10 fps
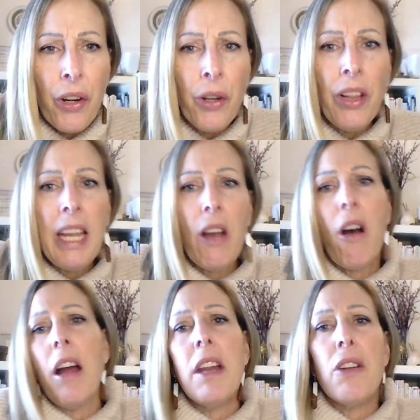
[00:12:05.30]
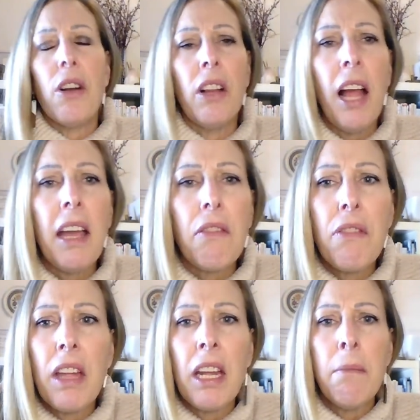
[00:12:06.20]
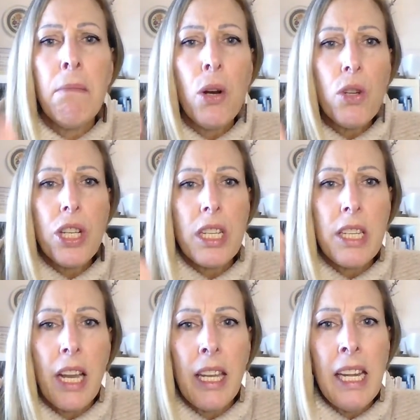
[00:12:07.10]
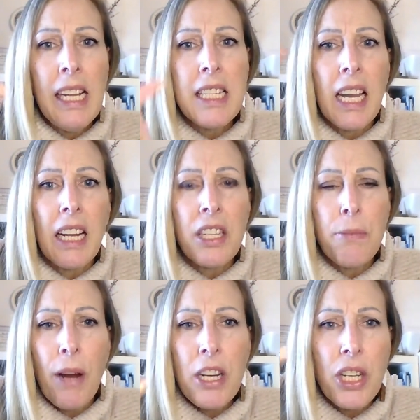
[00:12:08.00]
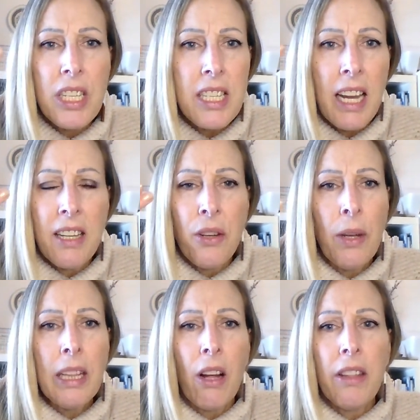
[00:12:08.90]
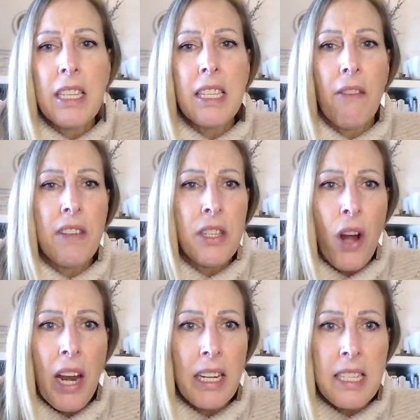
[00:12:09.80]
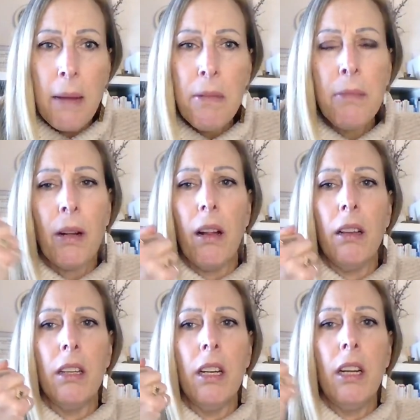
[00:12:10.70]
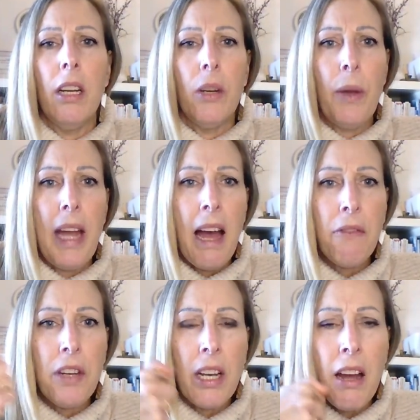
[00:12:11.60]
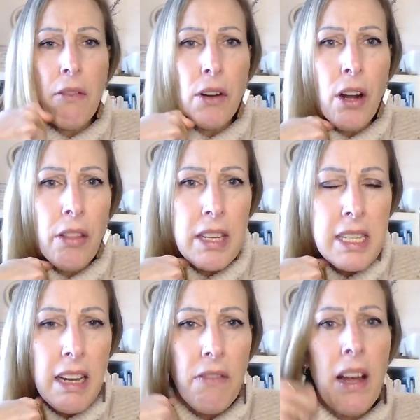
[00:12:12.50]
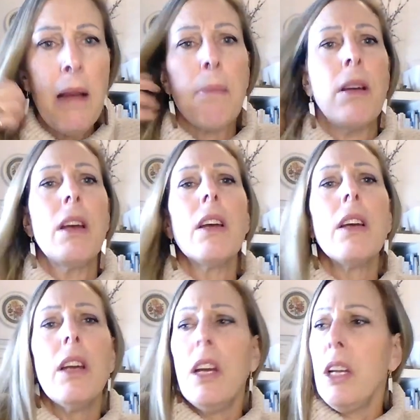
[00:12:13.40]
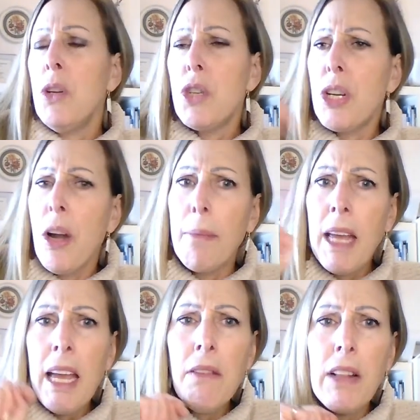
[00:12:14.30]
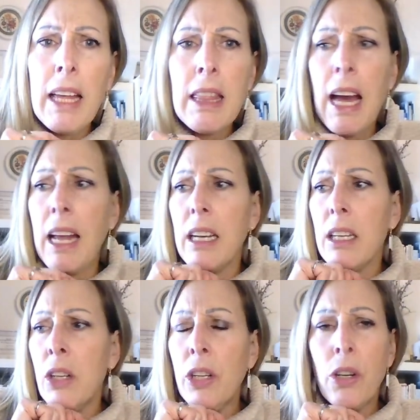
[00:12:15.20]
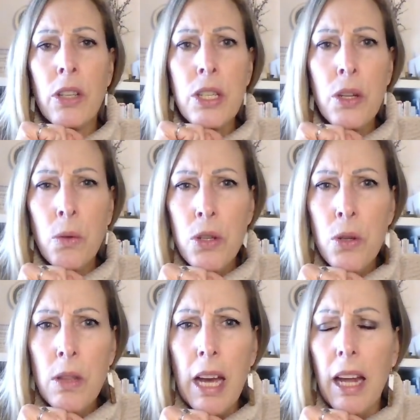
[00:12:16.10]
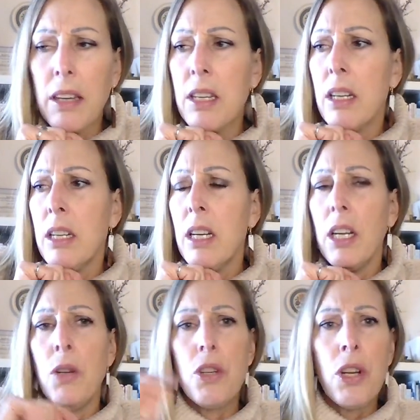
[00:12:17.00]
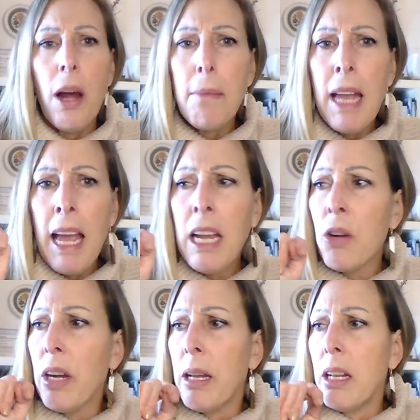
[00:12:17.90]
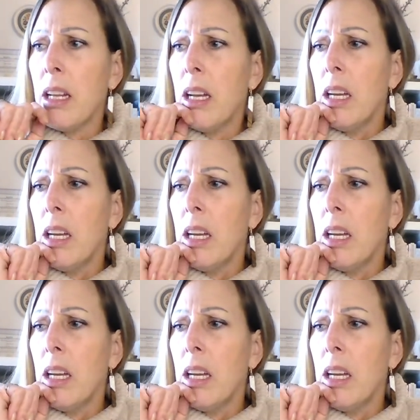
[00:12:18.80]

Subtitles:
early on in our life that emotions and needs and expressions and doing all this stuff is not acceptable. We have to cover all this stuff up. You should not behave like that. Good girls don't do that. You should not be angry.